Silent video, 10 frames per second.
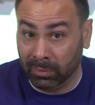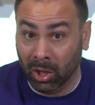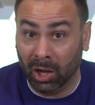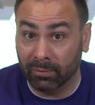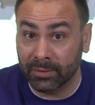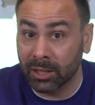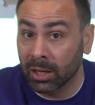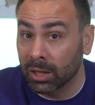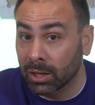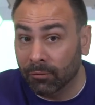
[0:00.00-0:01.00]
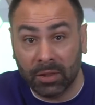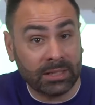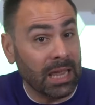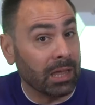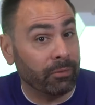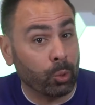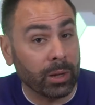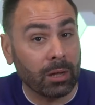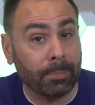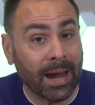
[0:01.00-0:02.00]
loved. For the sake of a
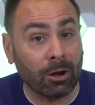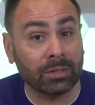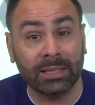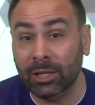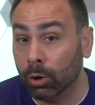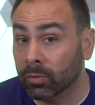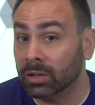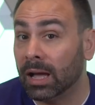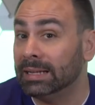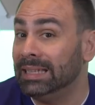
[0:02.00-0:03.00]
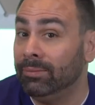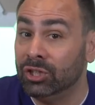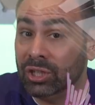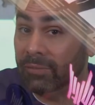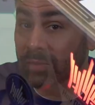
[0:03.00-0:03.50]
quick comparison, the overclocked EVGA